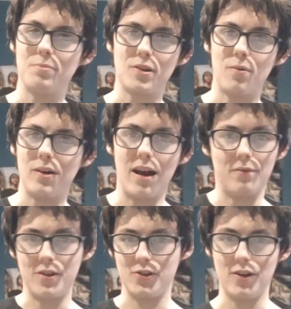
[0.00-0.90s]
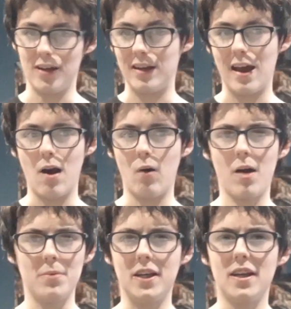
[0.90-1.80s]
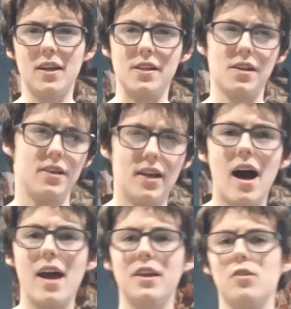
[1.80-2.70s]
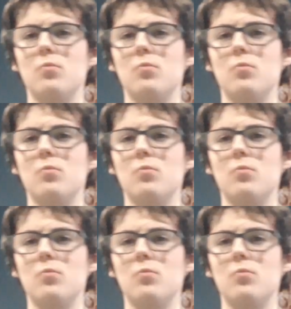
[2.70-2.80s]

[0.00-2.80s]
going down this year now. I mean, it is a dying